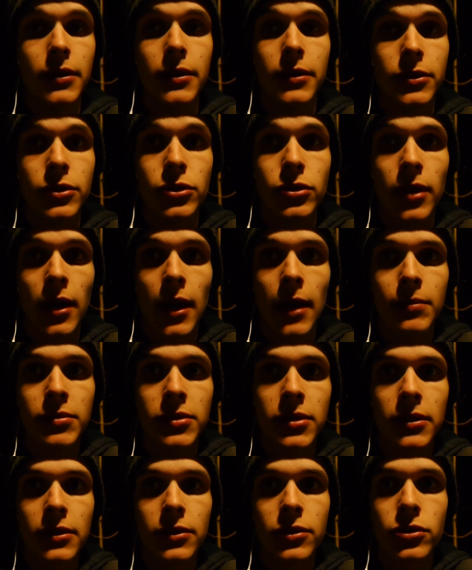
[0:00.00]
He
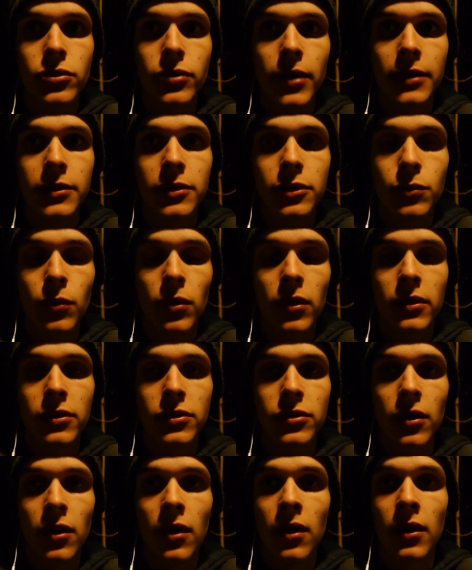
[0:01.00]
stops in his tracks and he's walking
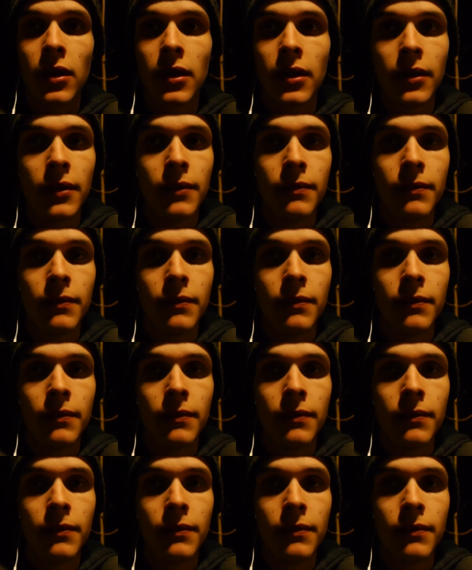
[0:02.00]
his dog.